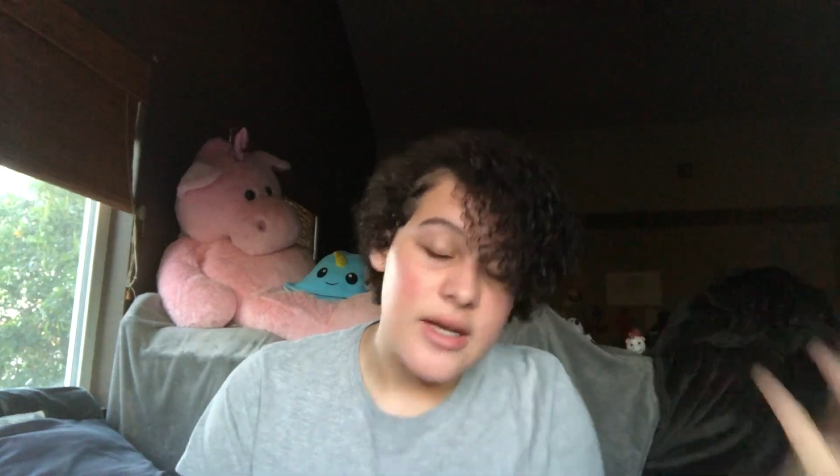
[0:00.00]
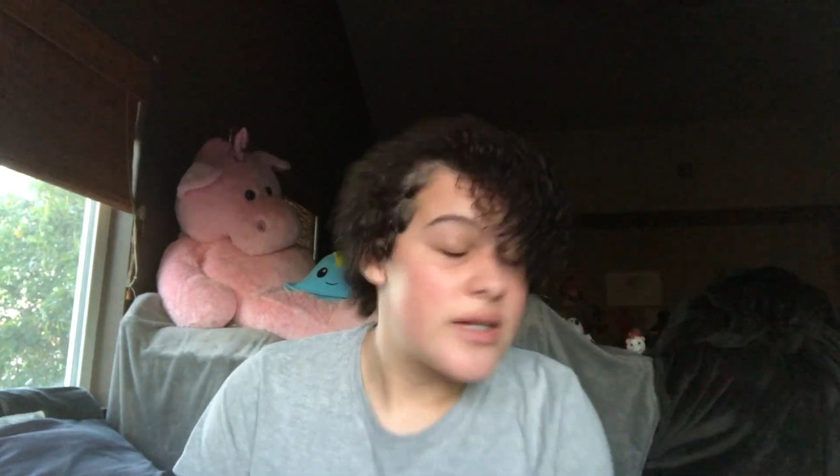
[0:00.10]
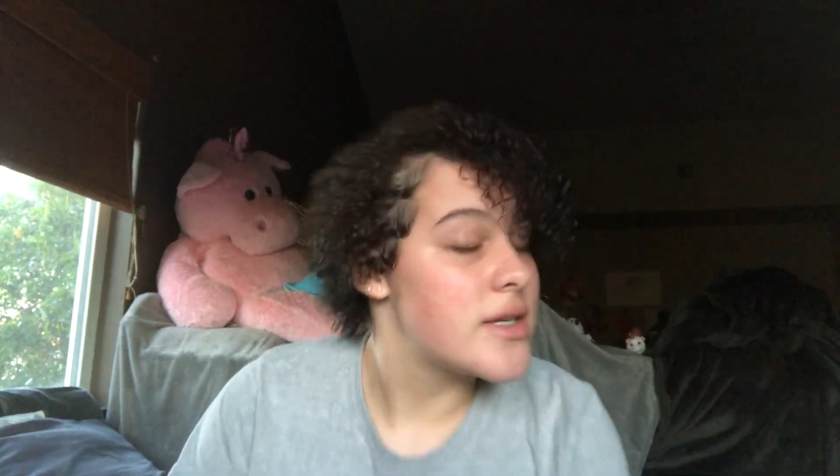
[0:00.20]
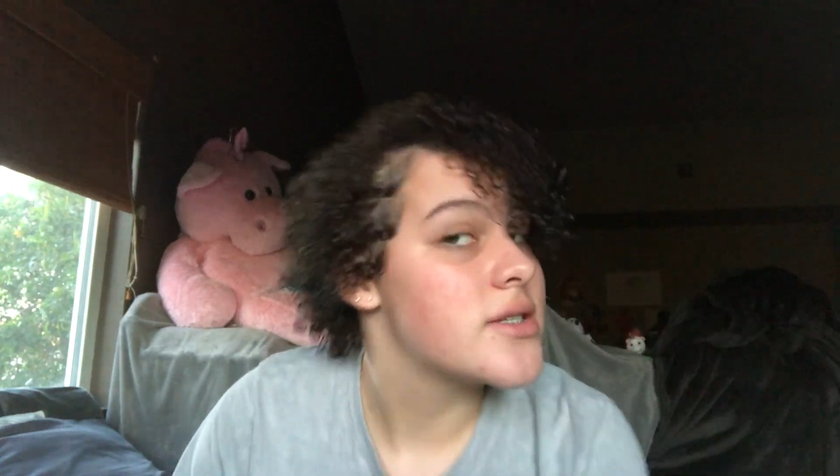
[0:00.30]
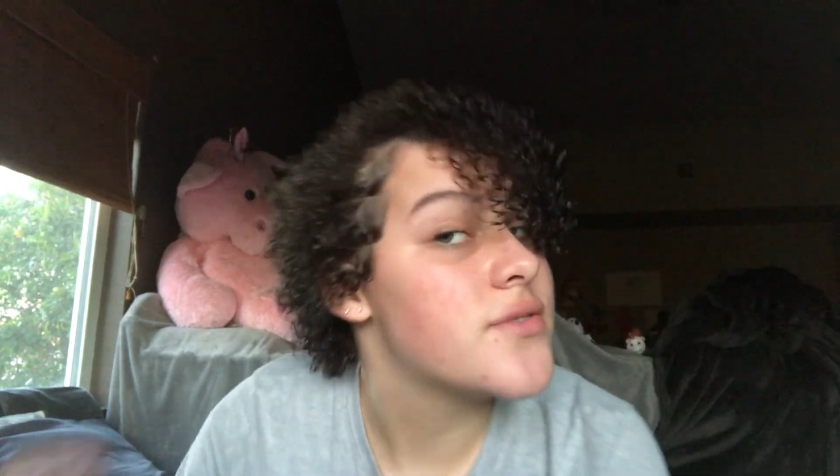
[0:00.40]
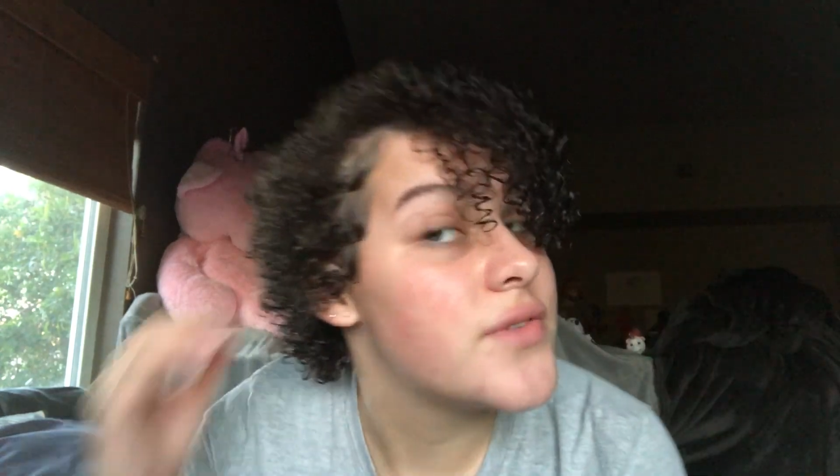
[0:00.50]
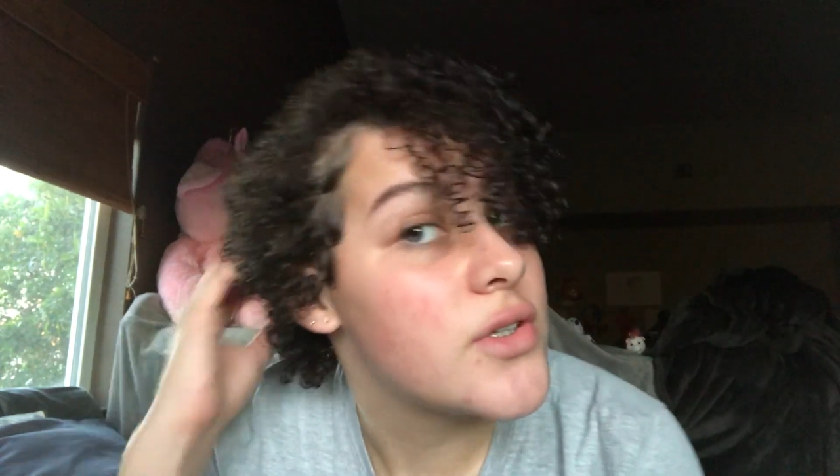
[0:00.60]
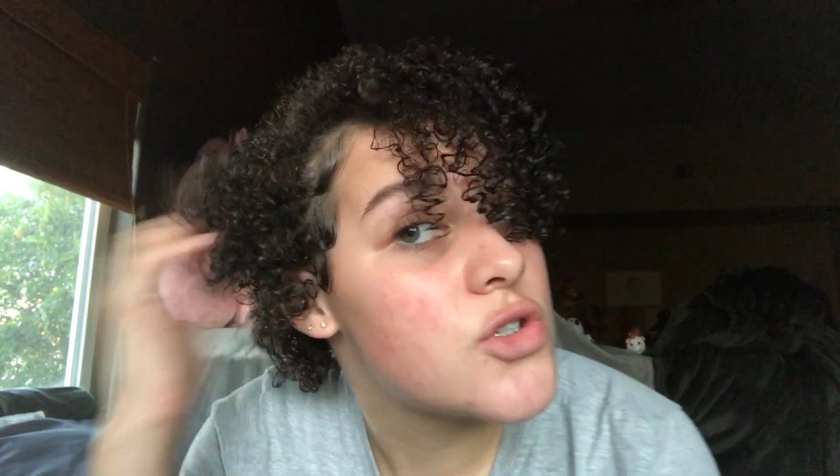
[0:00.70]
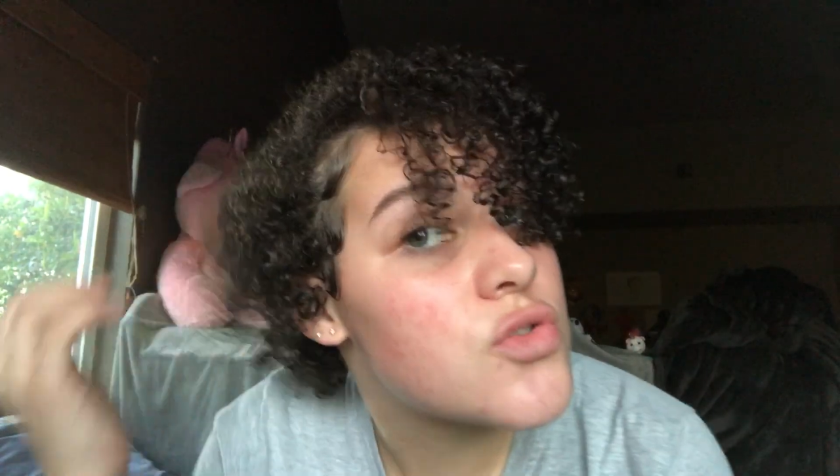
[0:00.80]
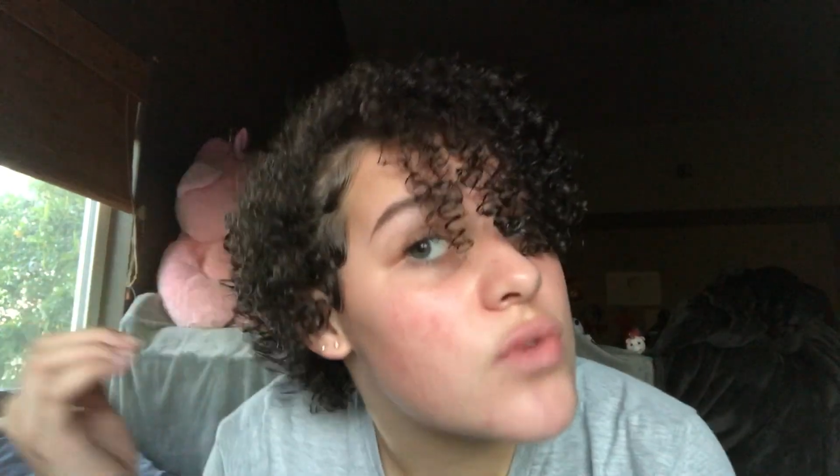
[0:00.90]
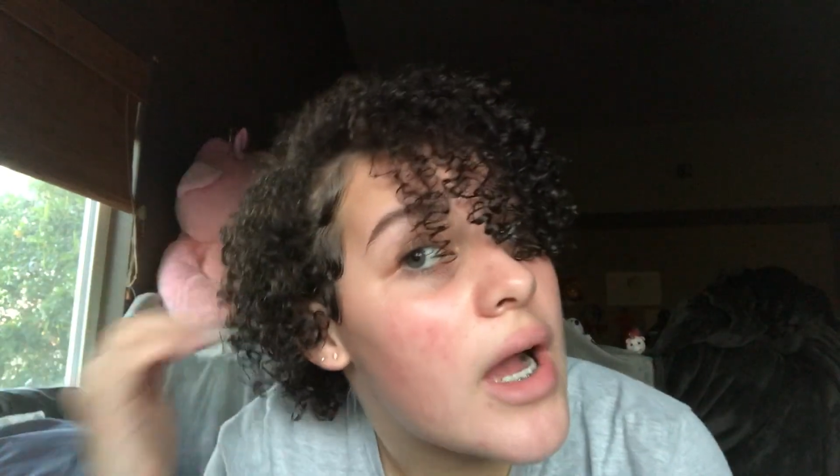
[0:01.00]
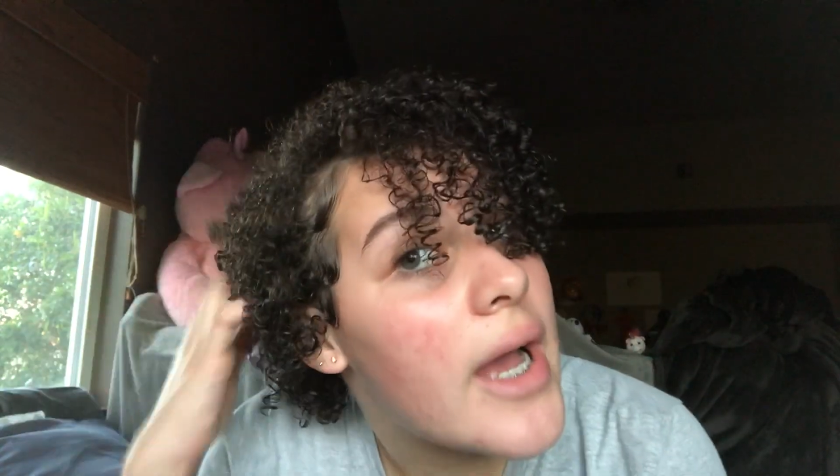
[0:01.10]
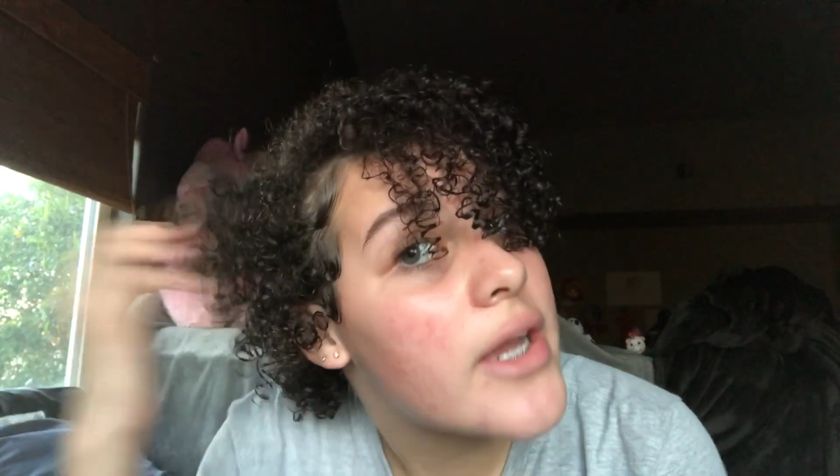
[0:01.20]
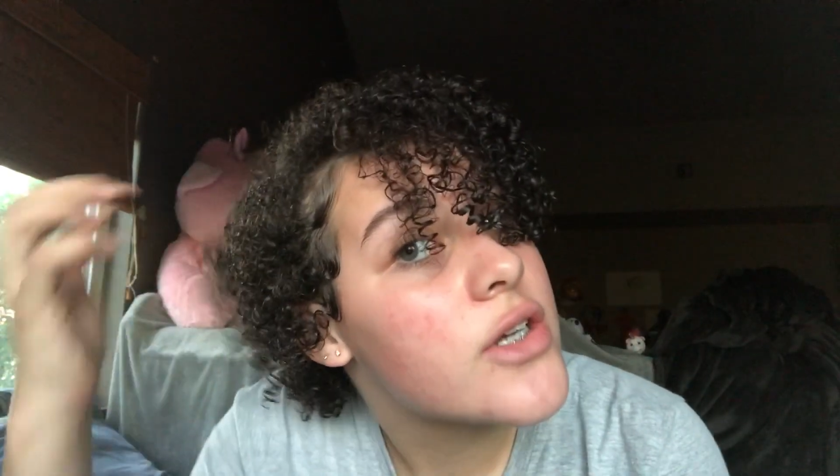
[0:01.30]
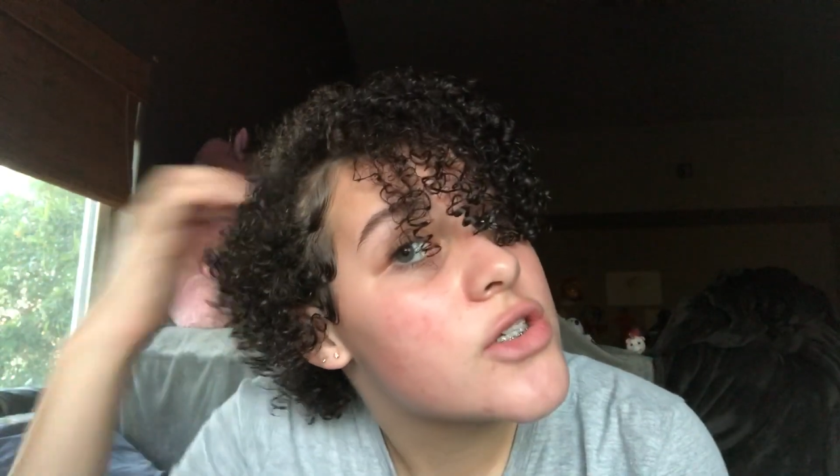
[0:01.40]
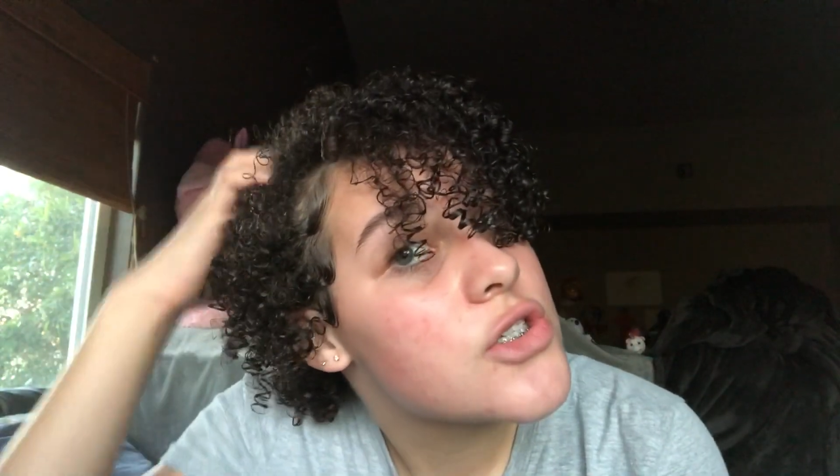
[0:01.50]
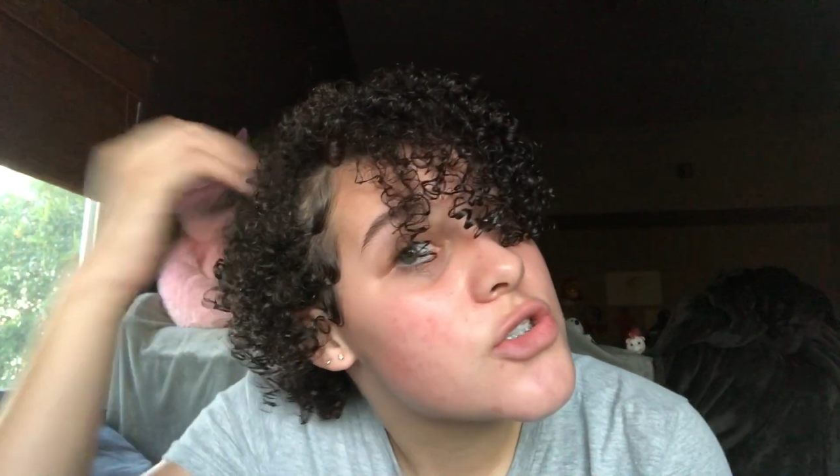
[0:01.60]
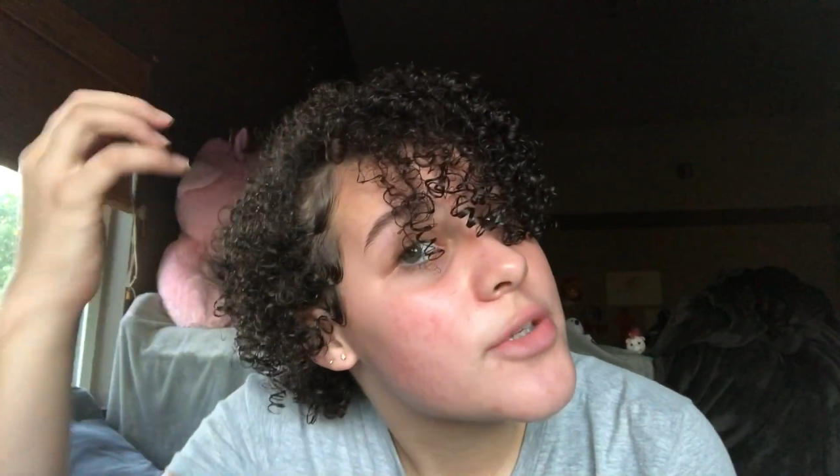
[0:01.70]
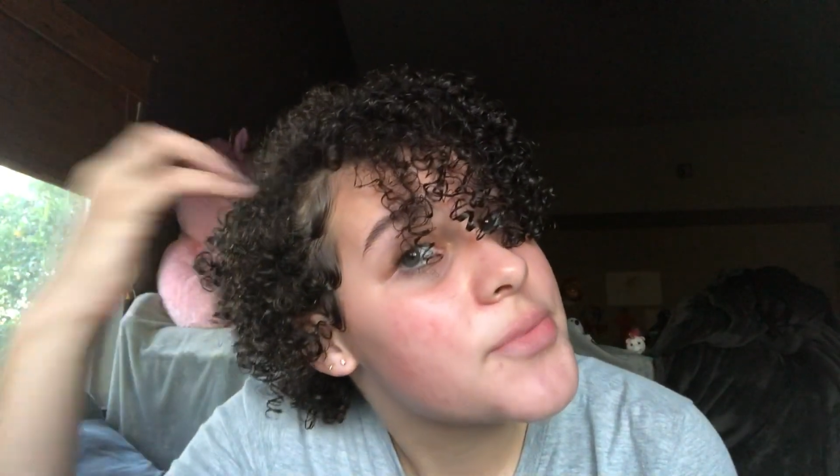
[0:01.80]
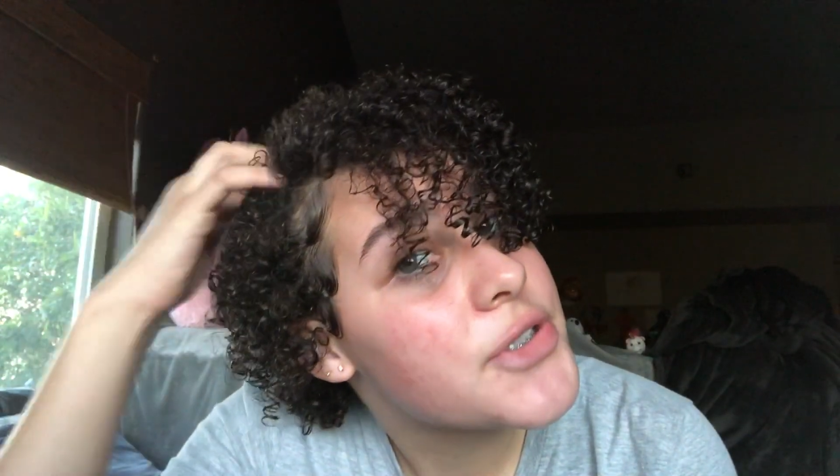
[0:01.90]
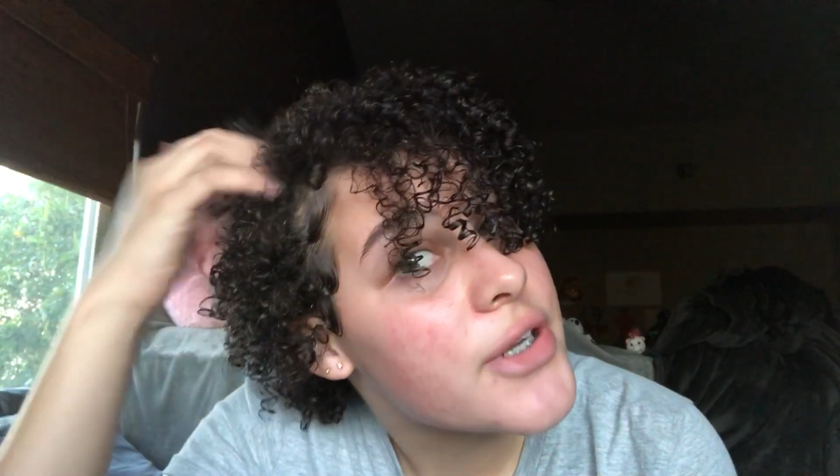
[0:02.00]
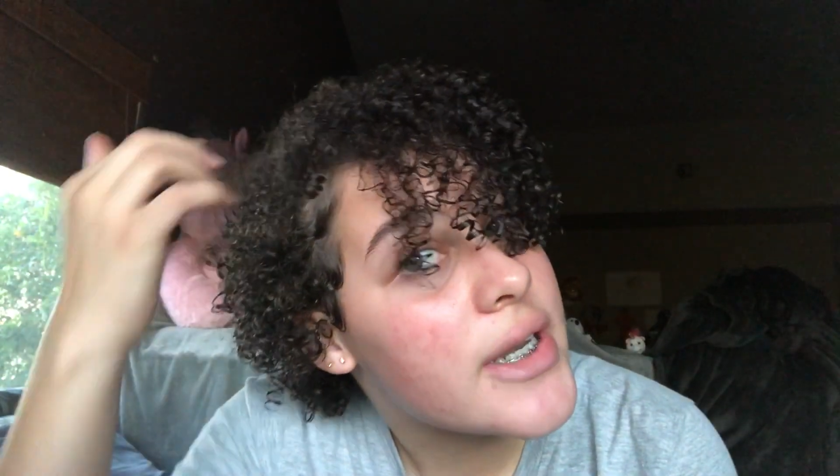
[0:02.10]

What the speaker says: It doesn't feel dry or stripped or